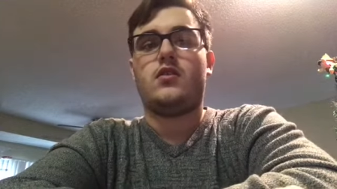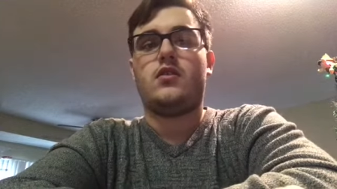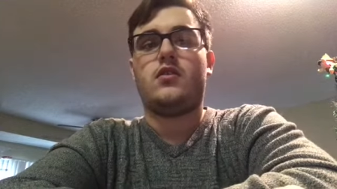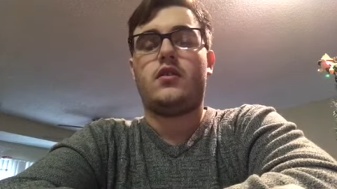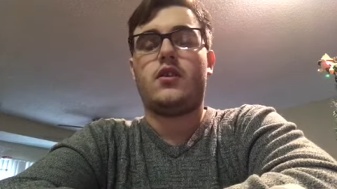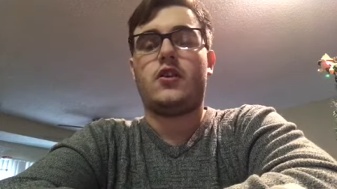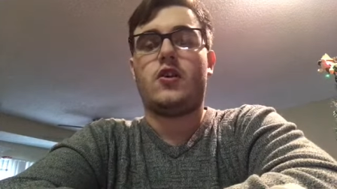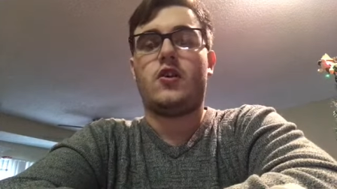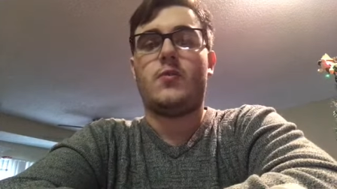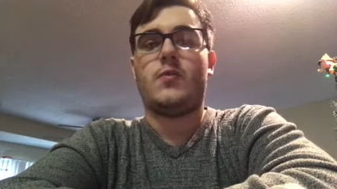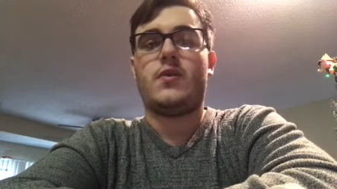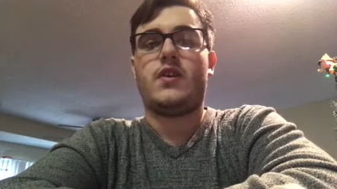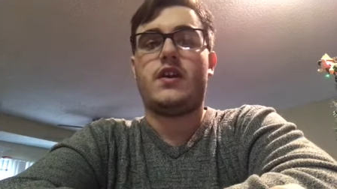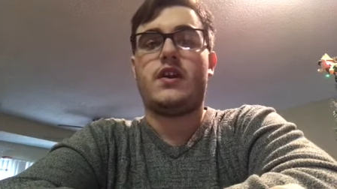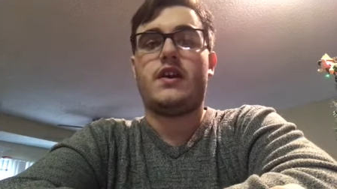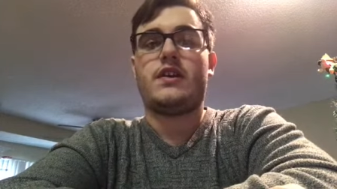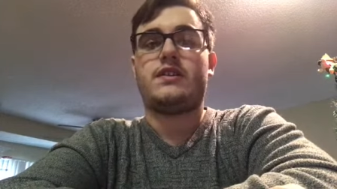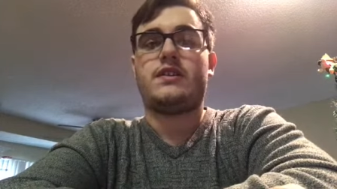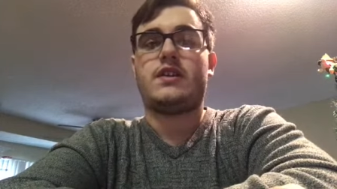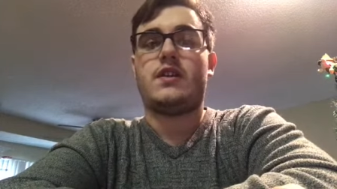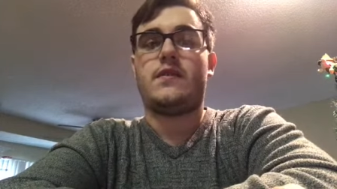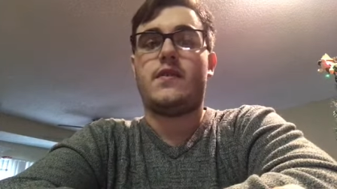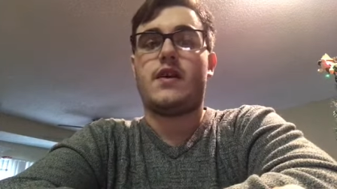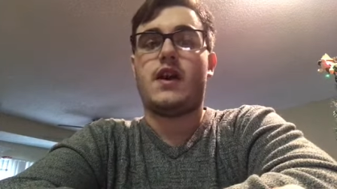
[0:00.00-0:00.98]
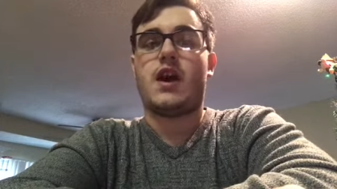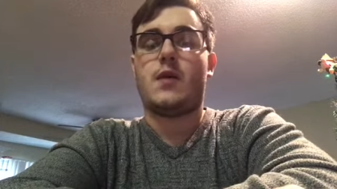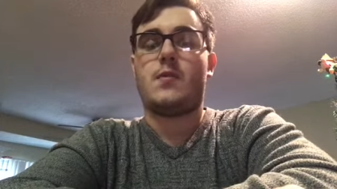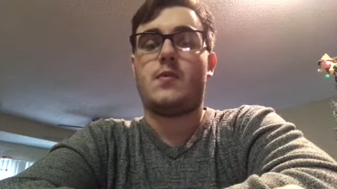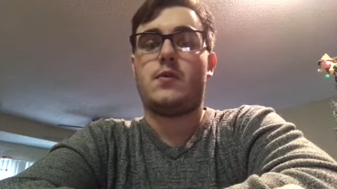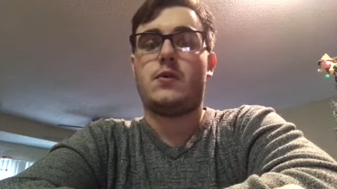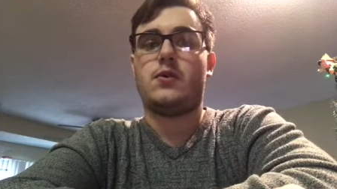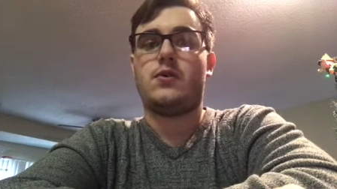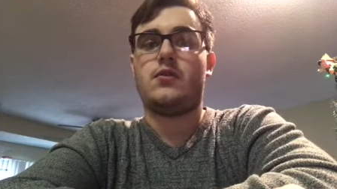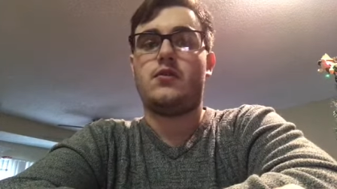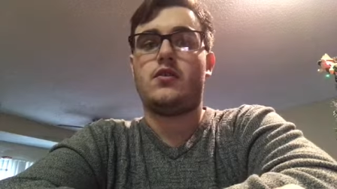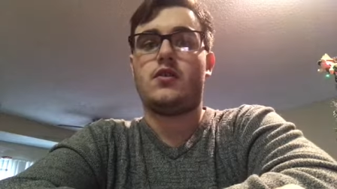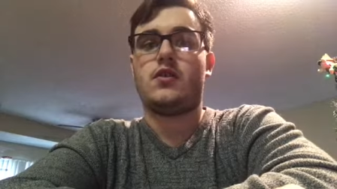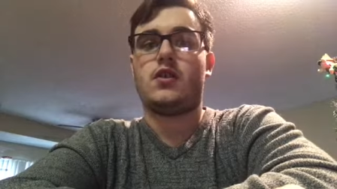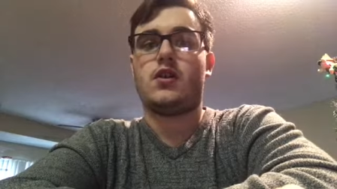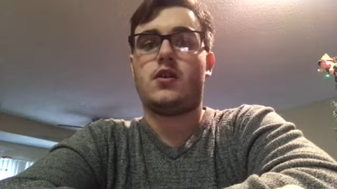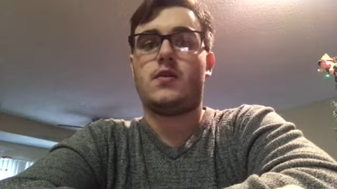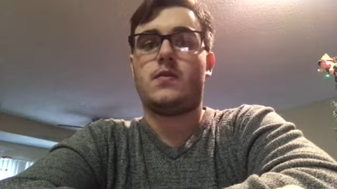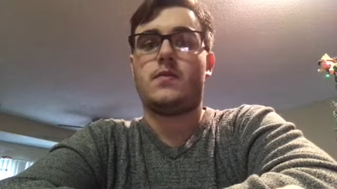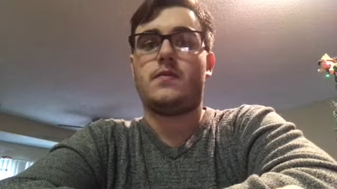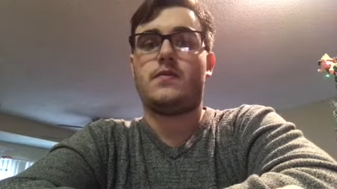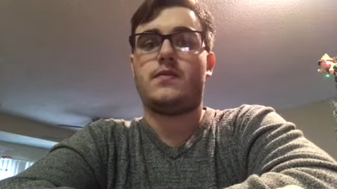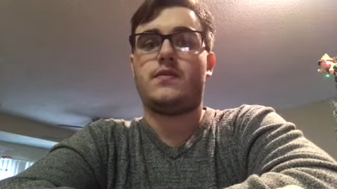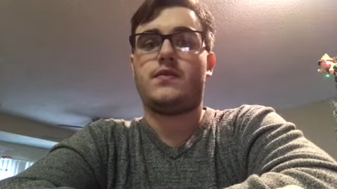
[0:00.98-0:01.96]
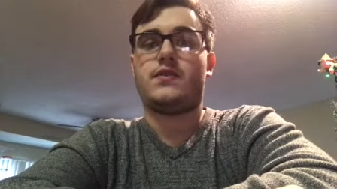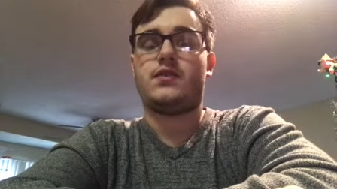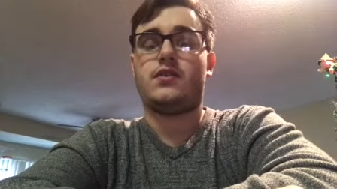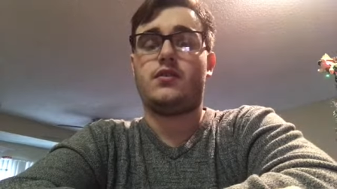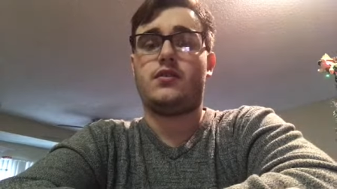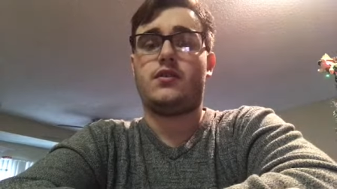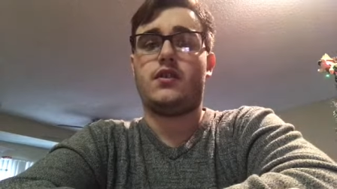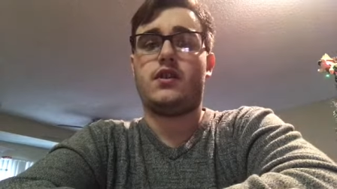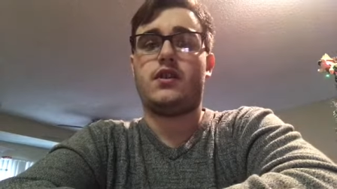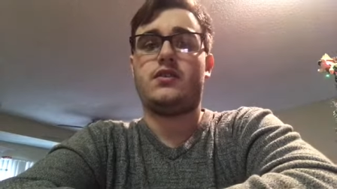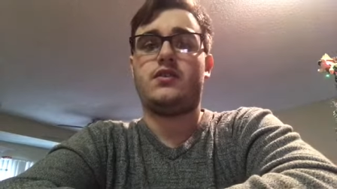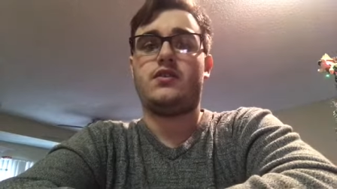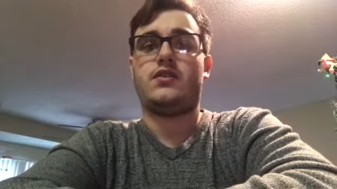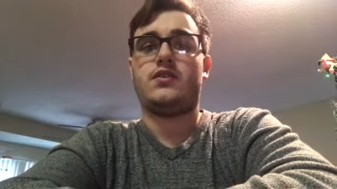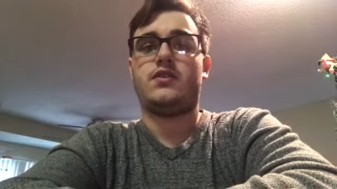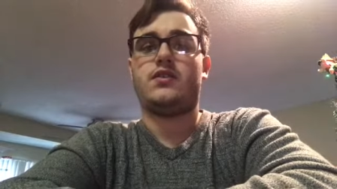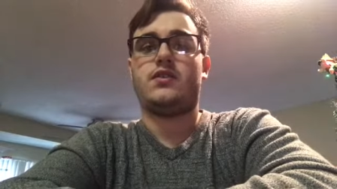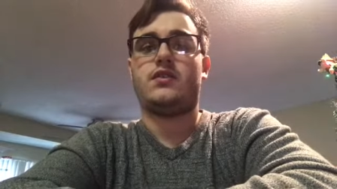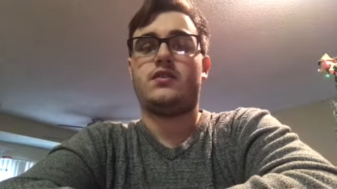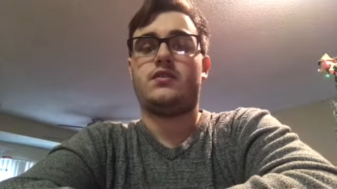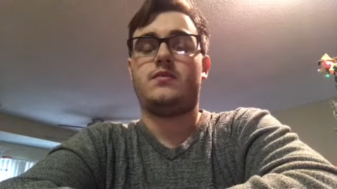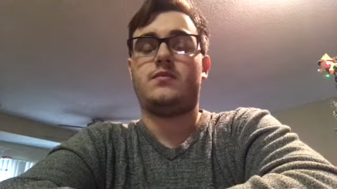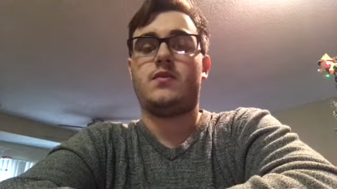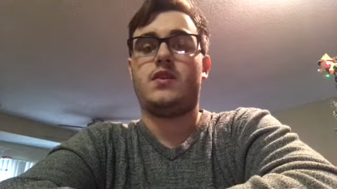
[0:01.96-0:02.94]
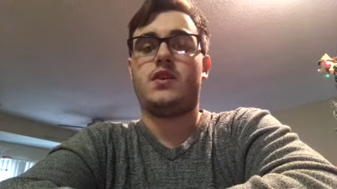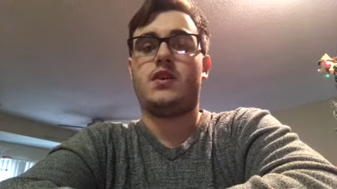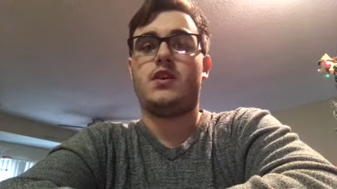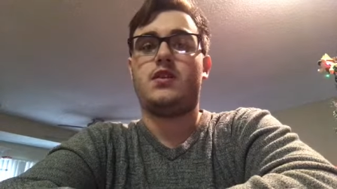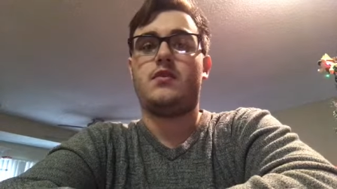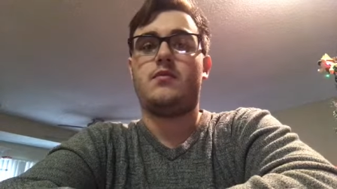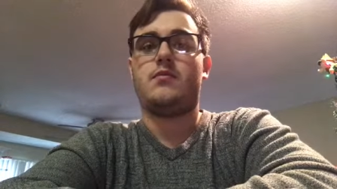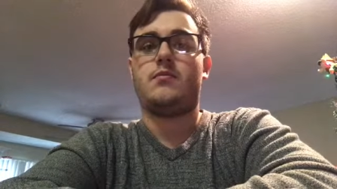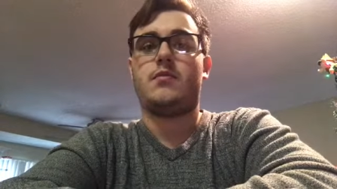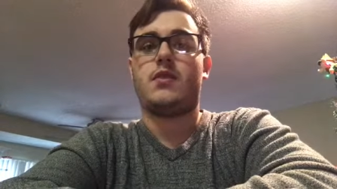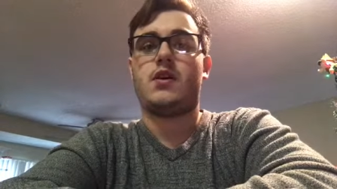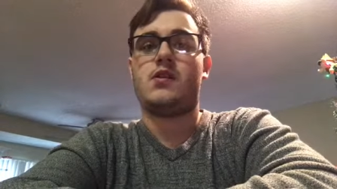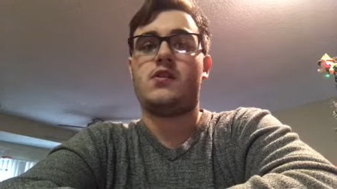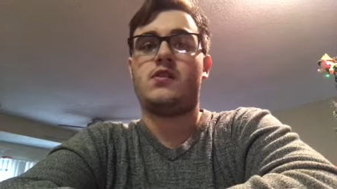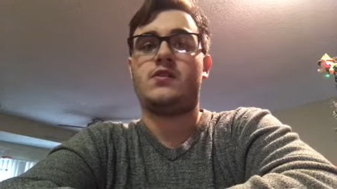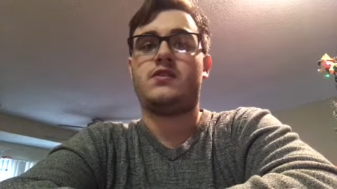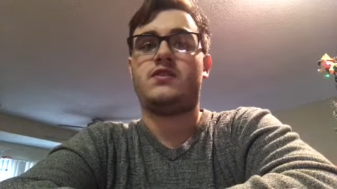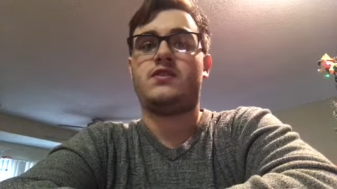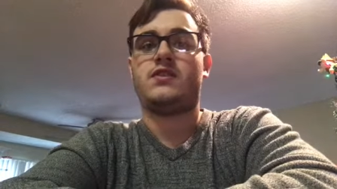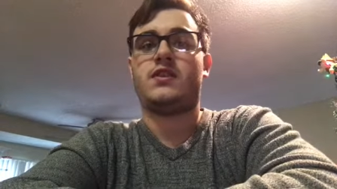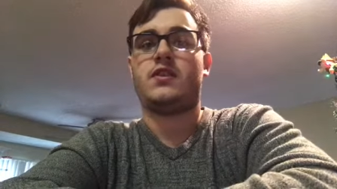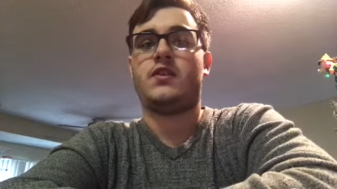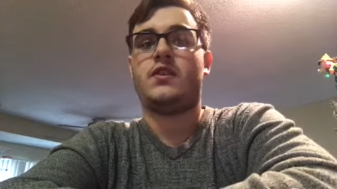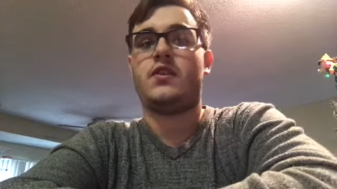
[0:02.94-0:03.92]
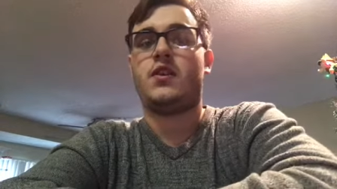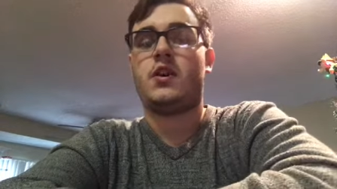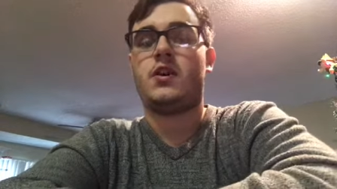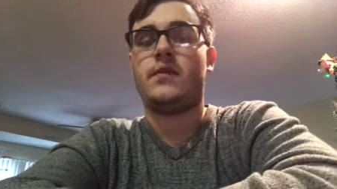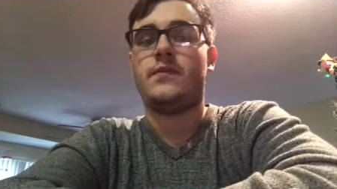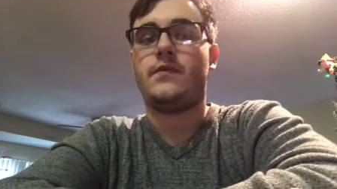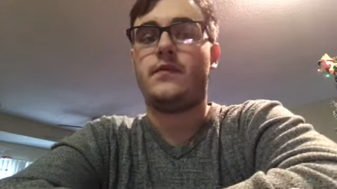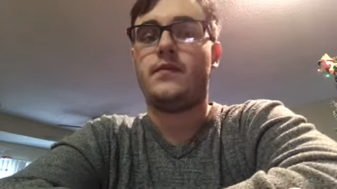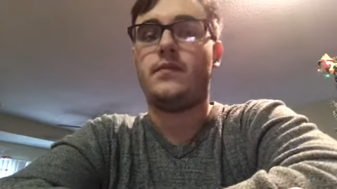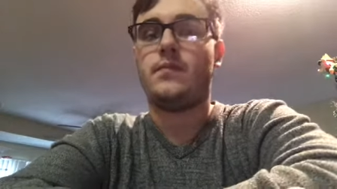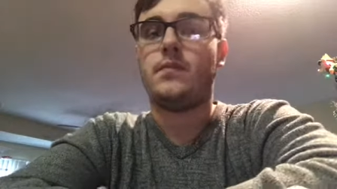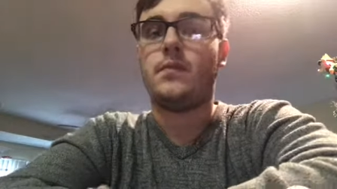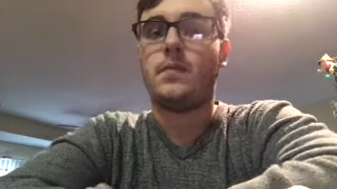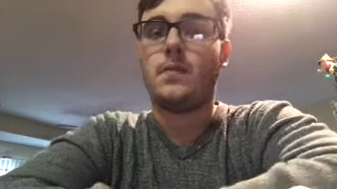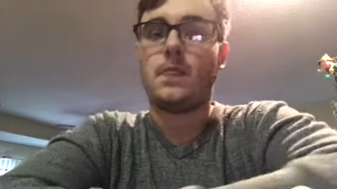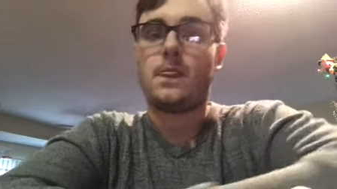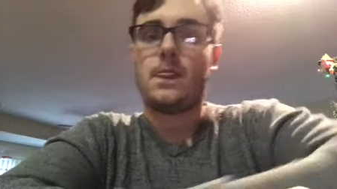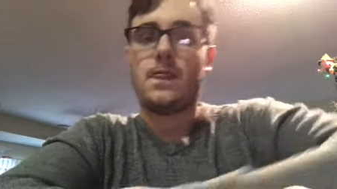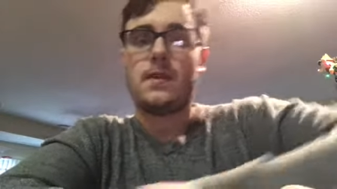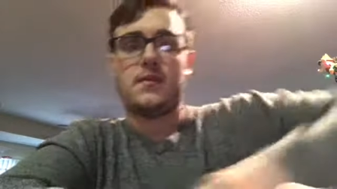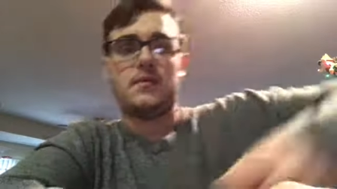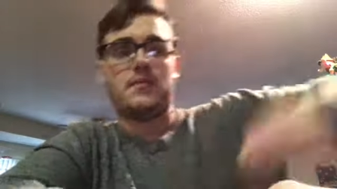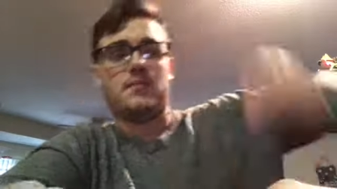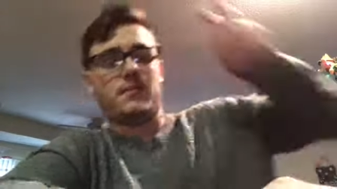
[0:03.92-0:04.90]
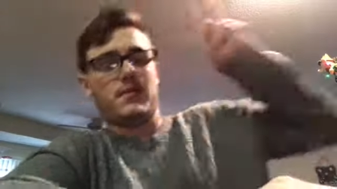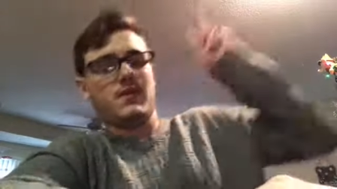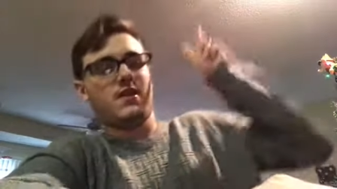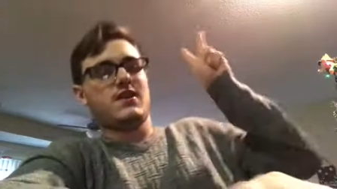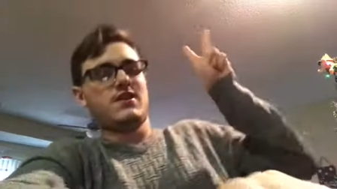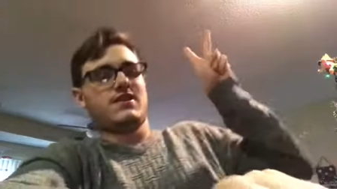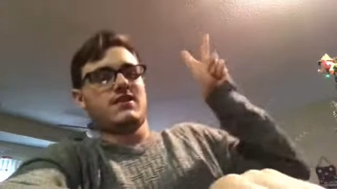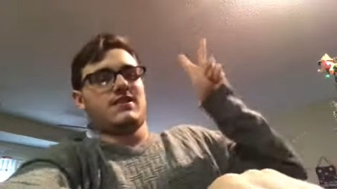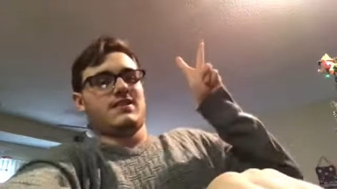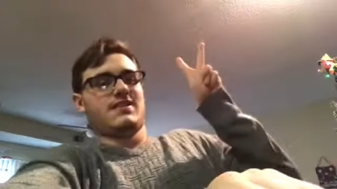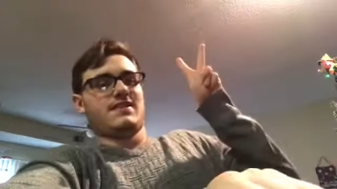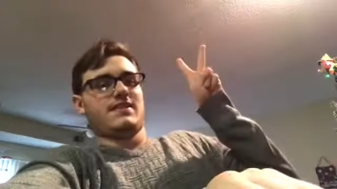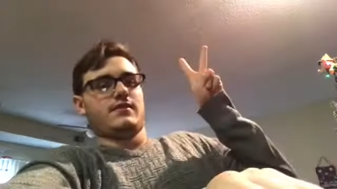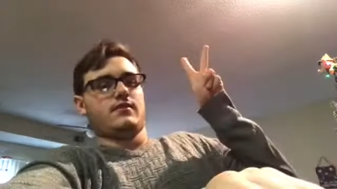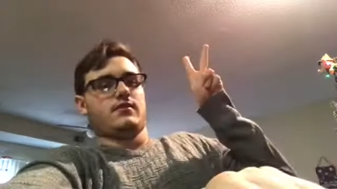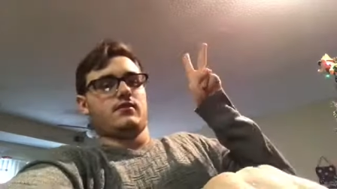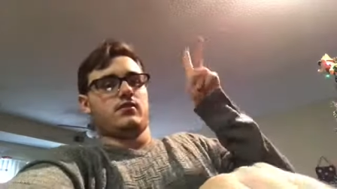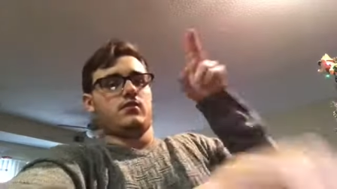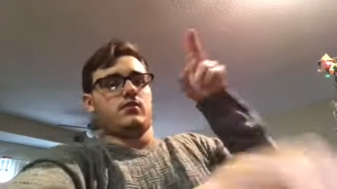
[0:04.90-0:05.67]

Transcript: and i hope you guys have a happy new year till then this is me byron signing off peace